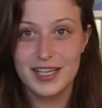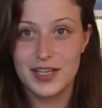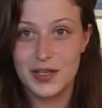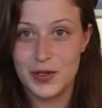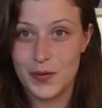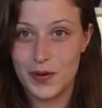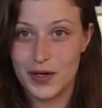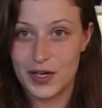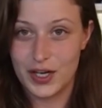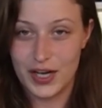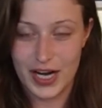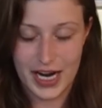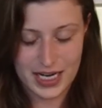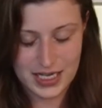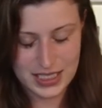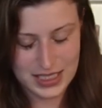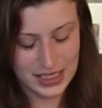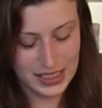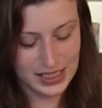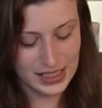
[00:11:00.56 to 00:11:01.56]
You are
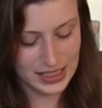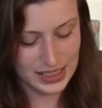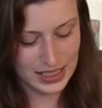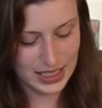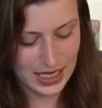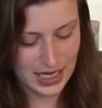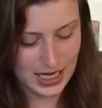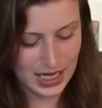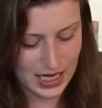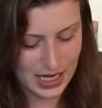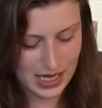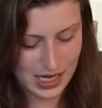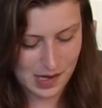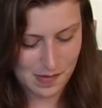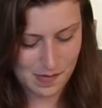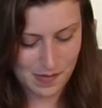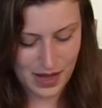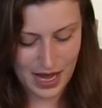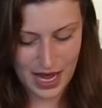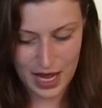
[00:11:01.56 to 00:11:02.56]
correct.
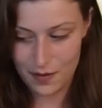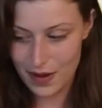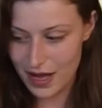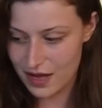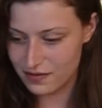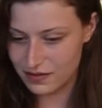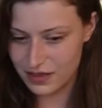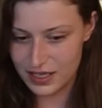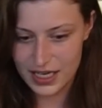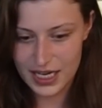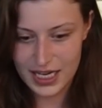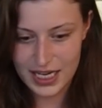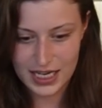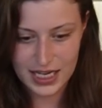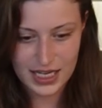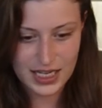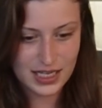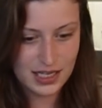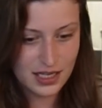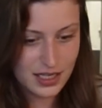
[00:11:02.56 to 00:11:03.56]
However, in
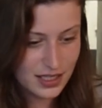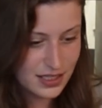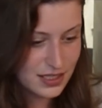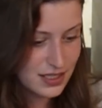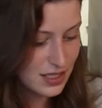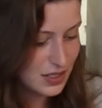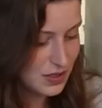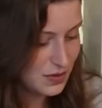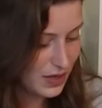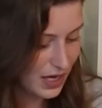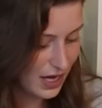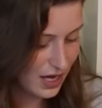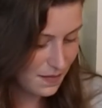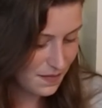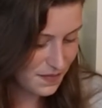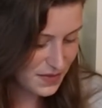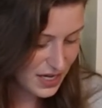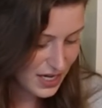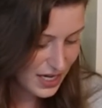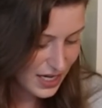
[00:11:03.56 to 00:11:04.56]
it is the new
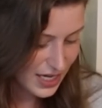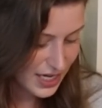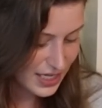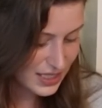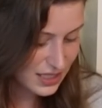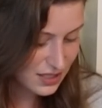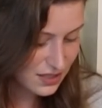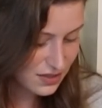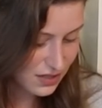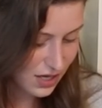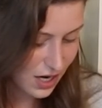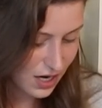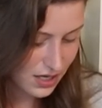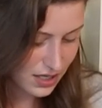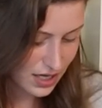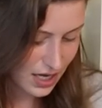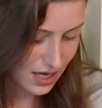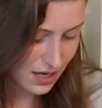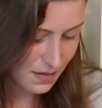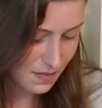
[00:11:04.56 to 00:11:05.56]
game. It's a little
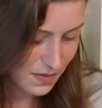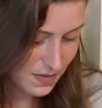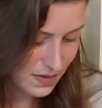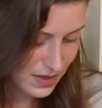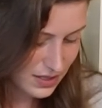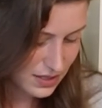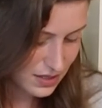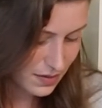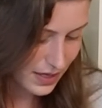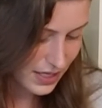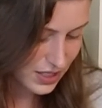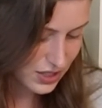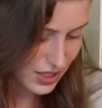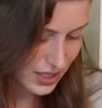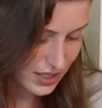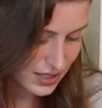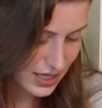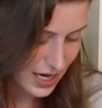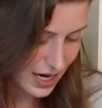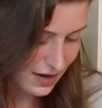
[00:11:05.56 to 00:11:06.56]
card game. So I
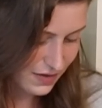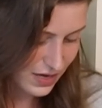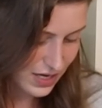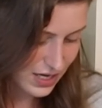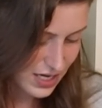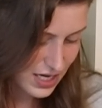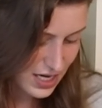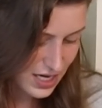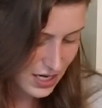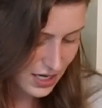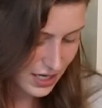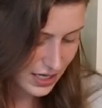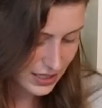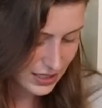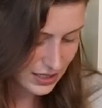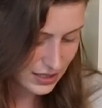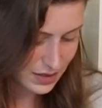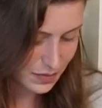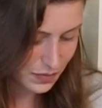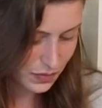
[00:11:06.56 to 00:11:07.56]
just have it in here because
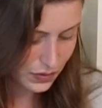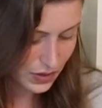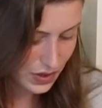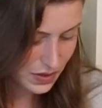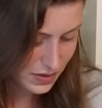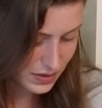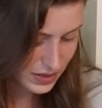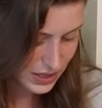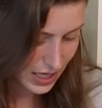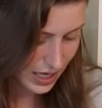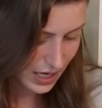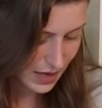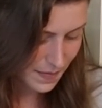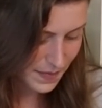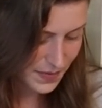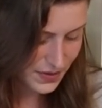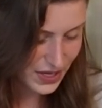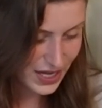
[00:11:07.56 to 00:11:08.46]
it's a prototype.